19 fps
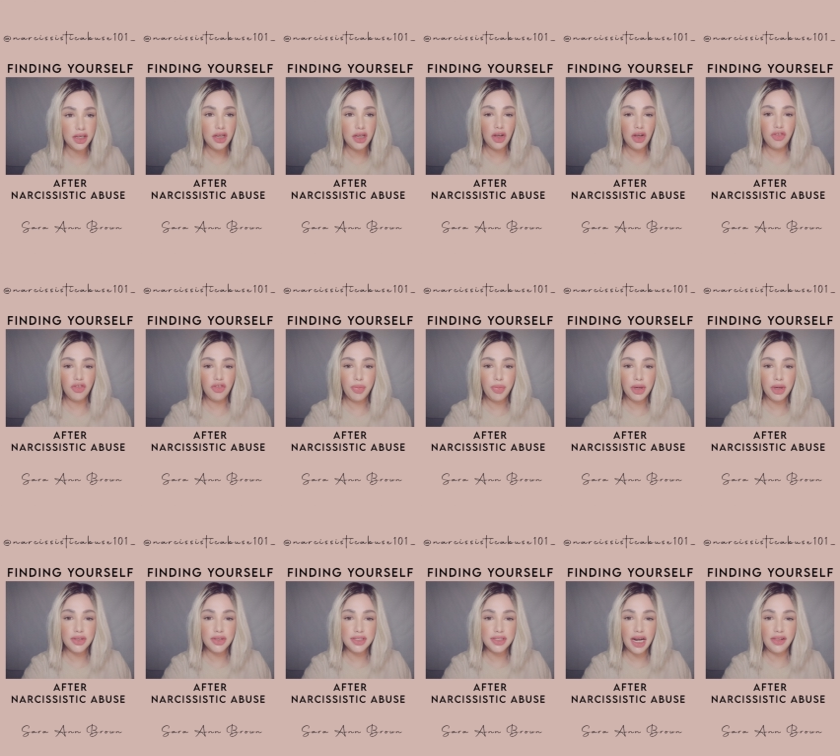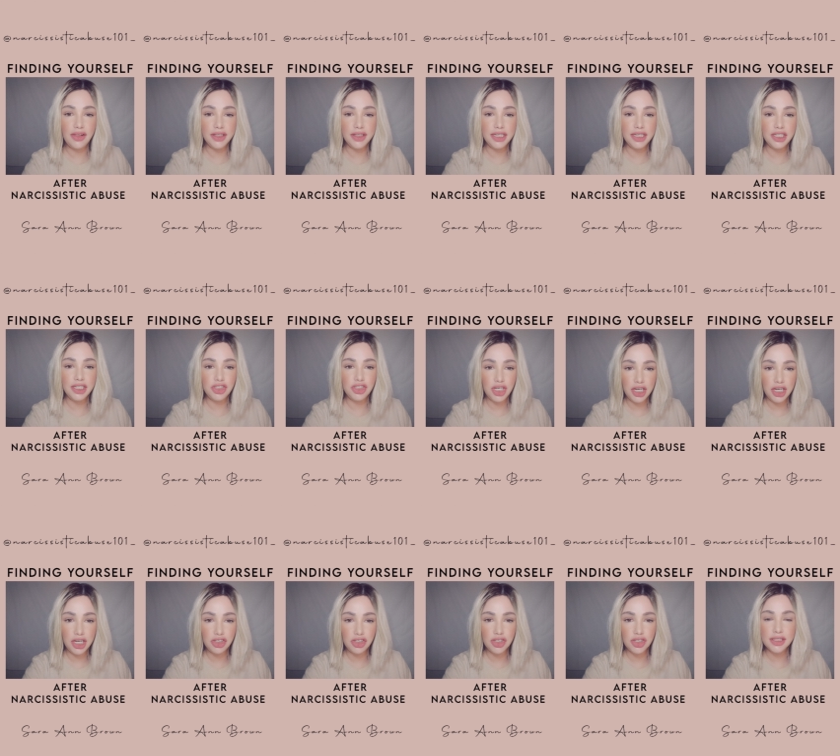of personality
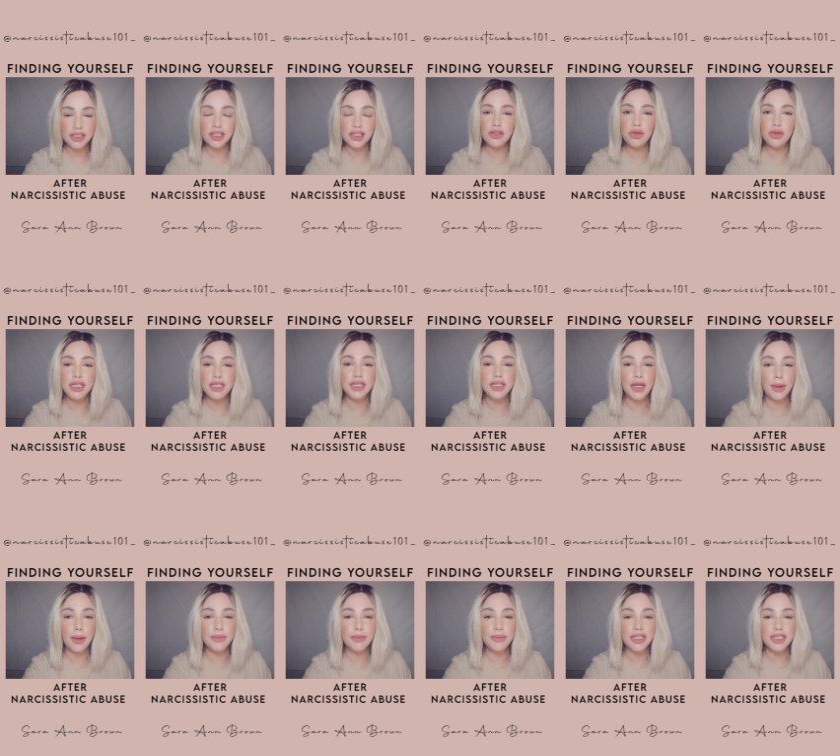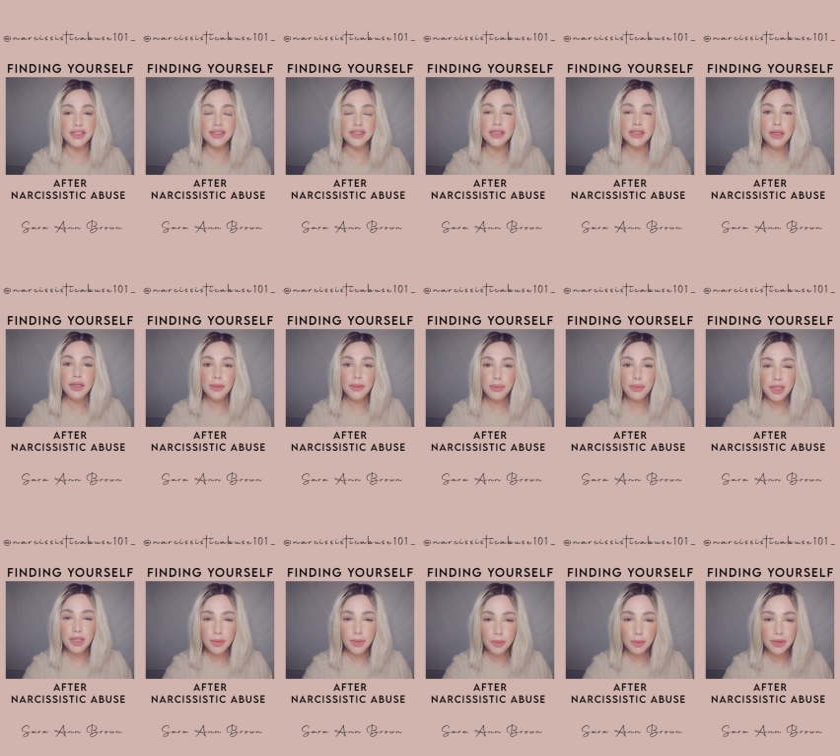changes, including numbness,
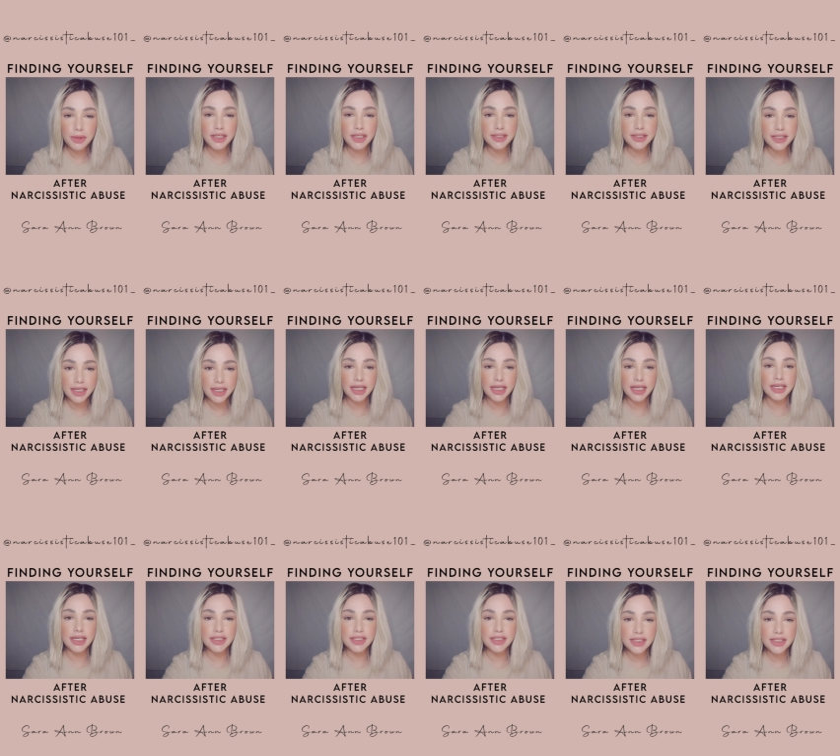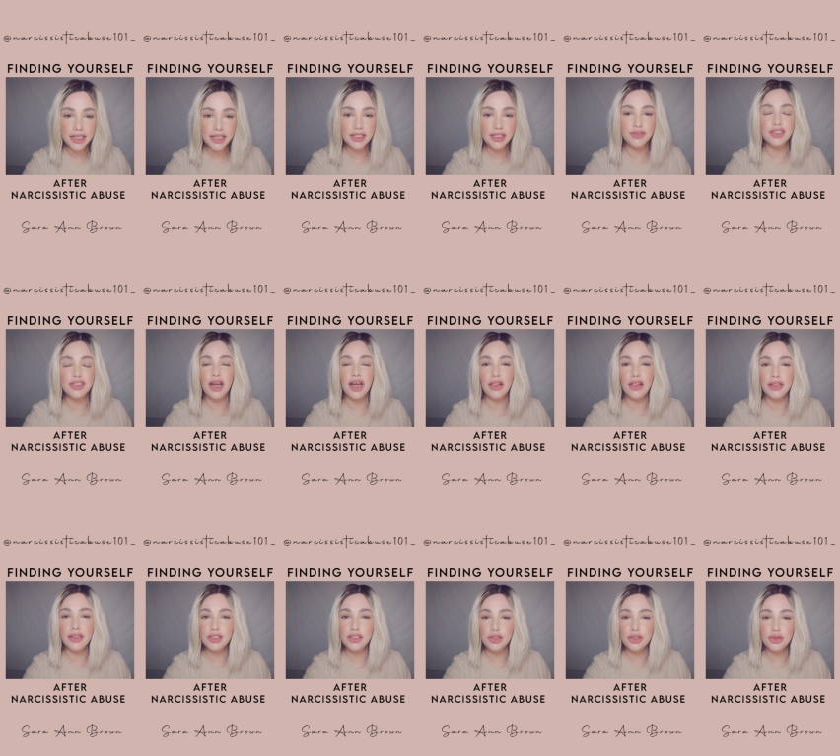people-pleasing, excessive
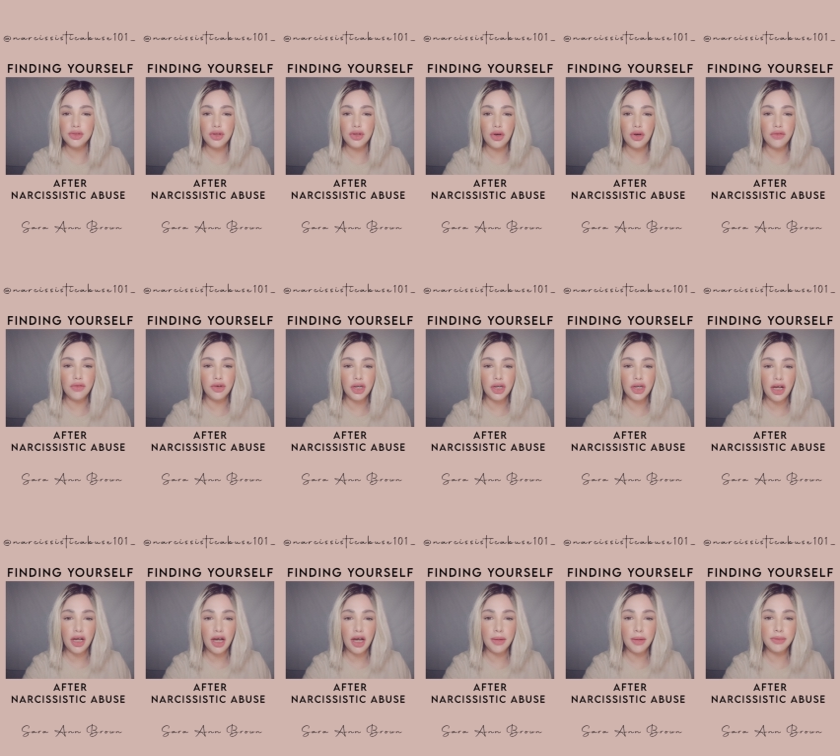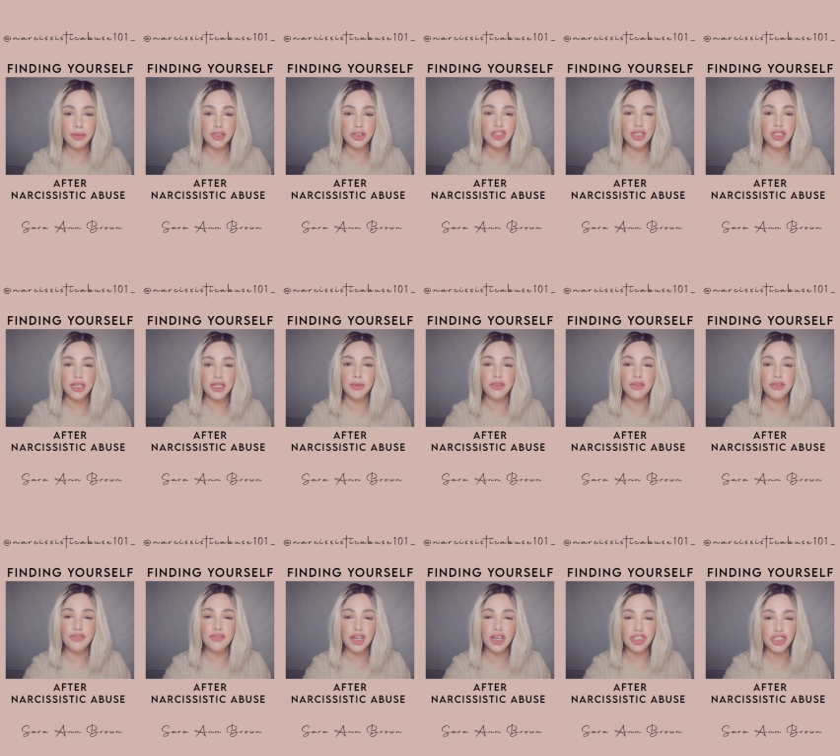solitude, over-accomplishing,
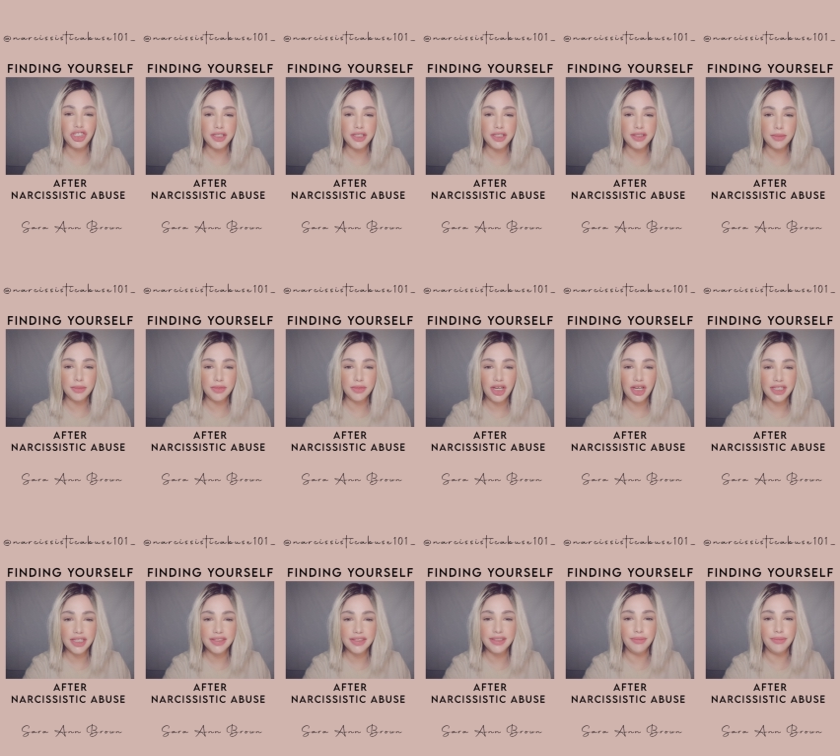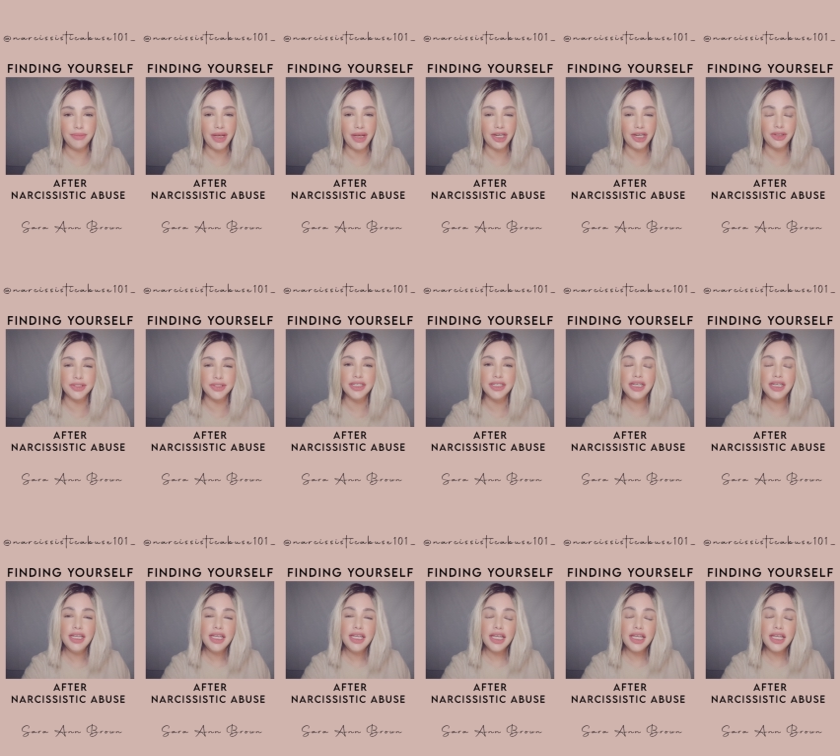perfectionism, constant battles,
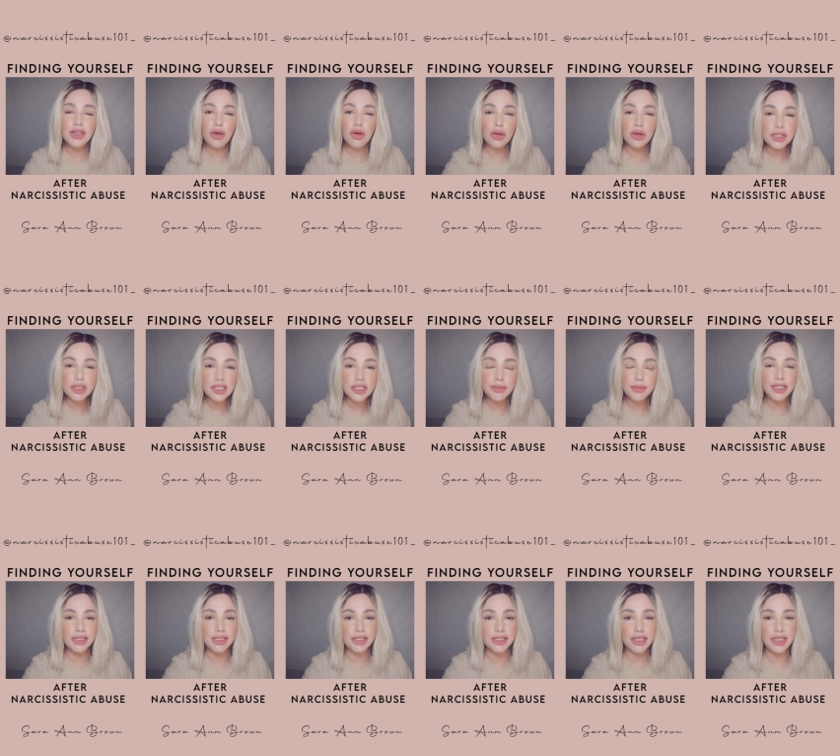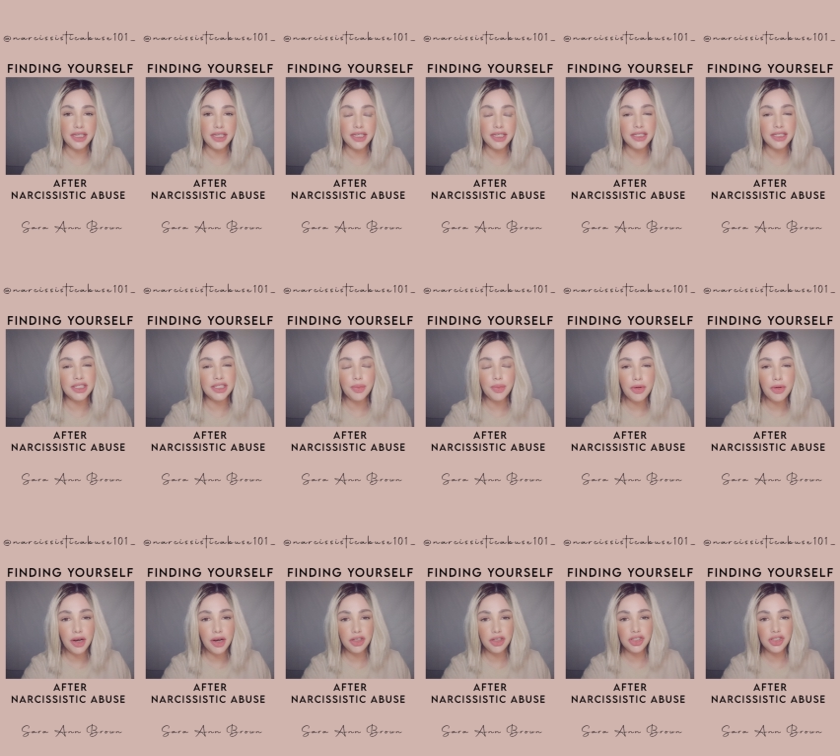and ultimately
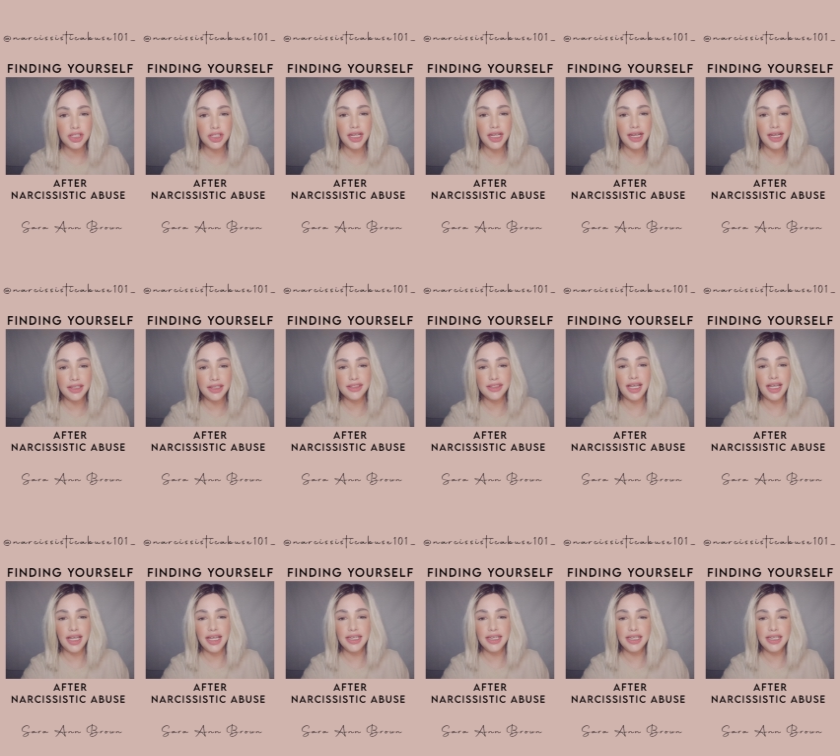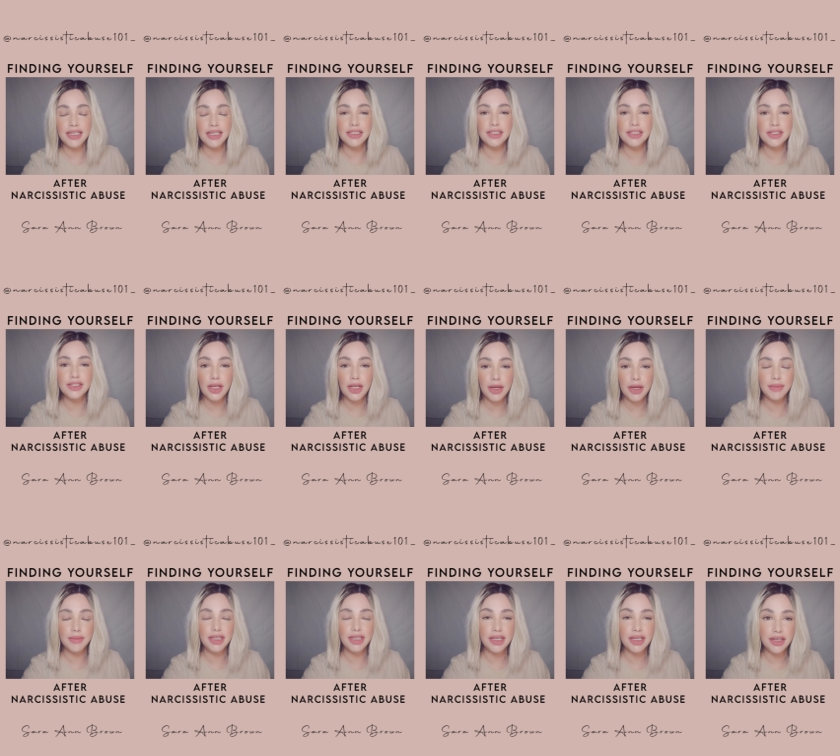depression, anxiety,
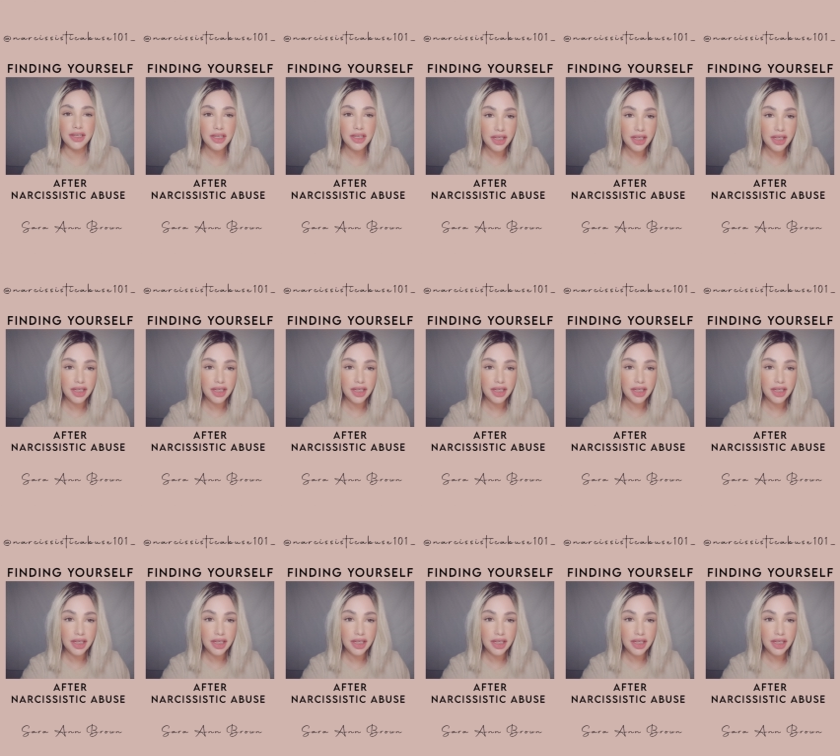insomnia,